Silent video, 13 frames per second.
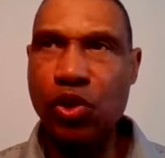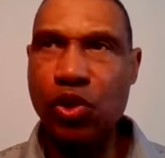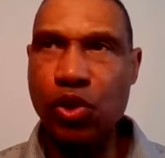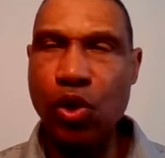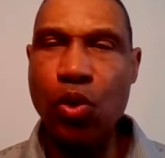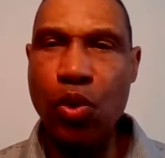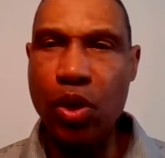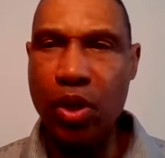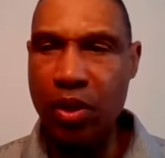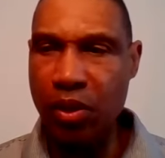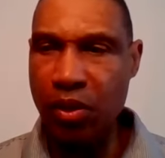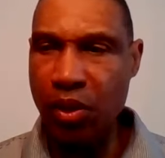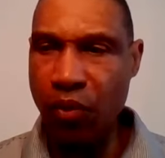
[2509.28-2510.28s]

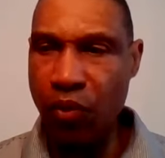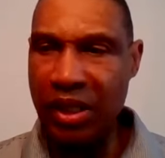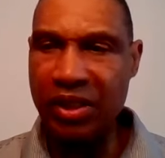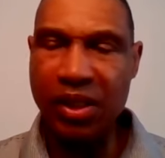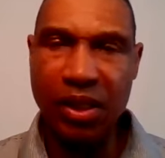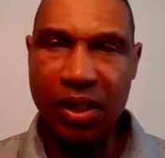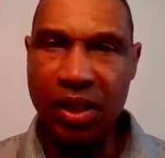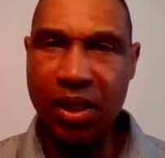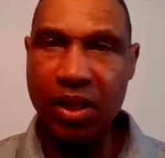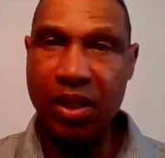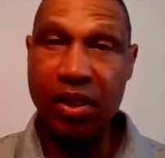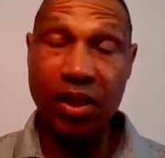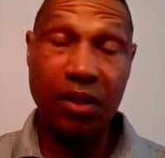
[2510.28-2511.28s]
showing the rest of the
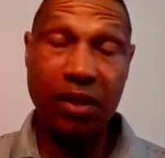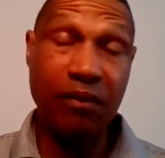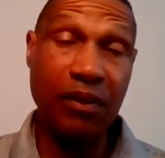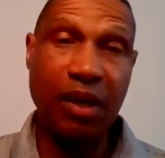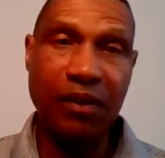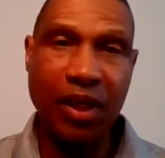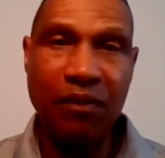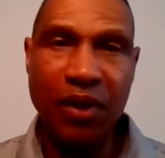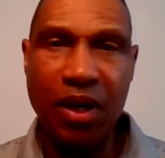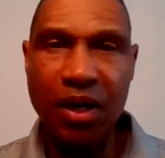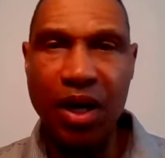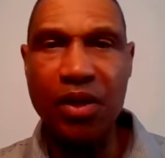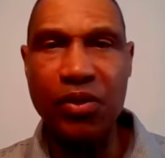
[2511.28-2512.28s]
league, even
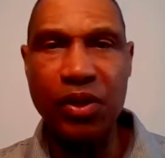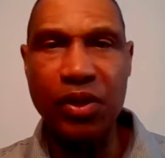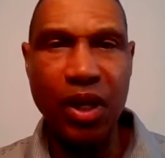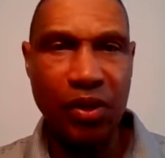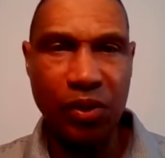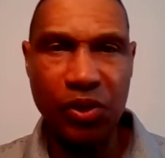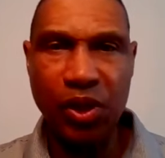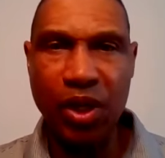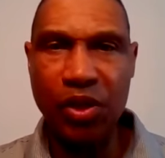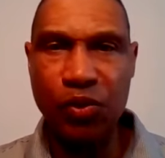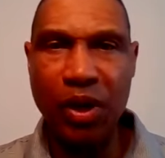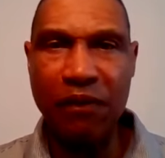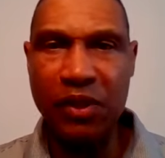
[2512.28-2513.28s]
our country. And I know
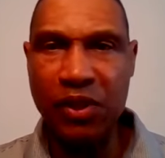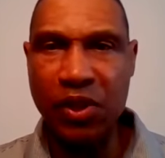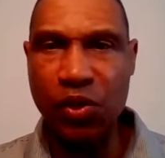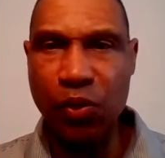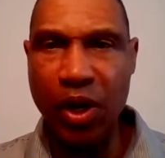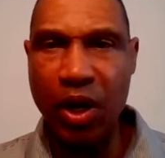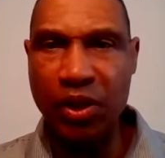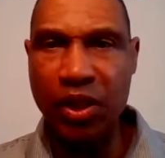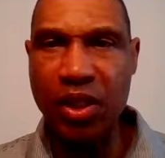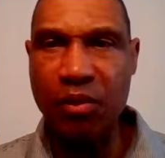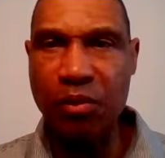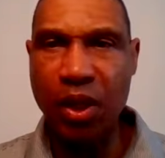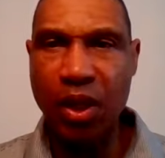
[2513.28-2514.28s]
Sean has referenced this with our
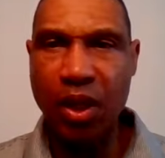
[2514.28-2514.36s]
team.